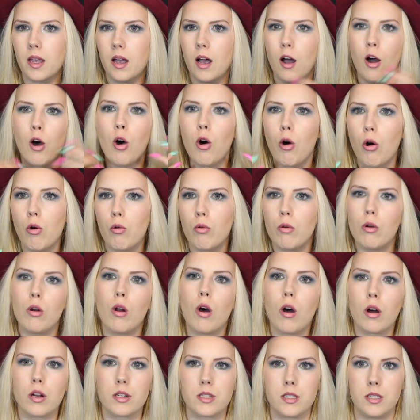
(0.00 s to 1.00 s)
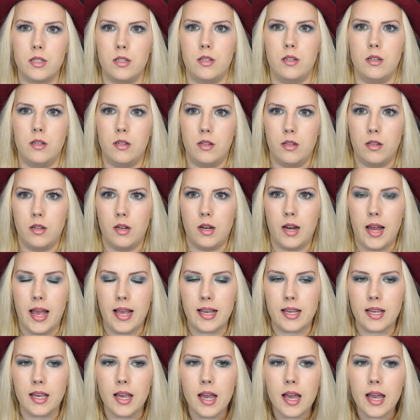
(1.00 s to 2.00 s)
a whole lot.
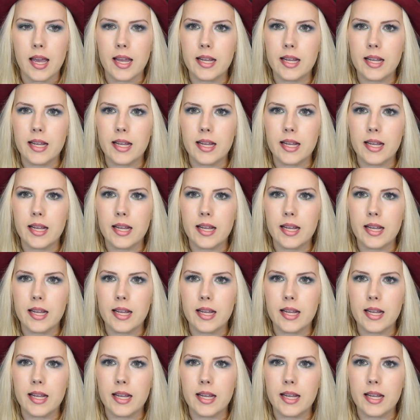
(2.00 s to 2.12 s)
Like,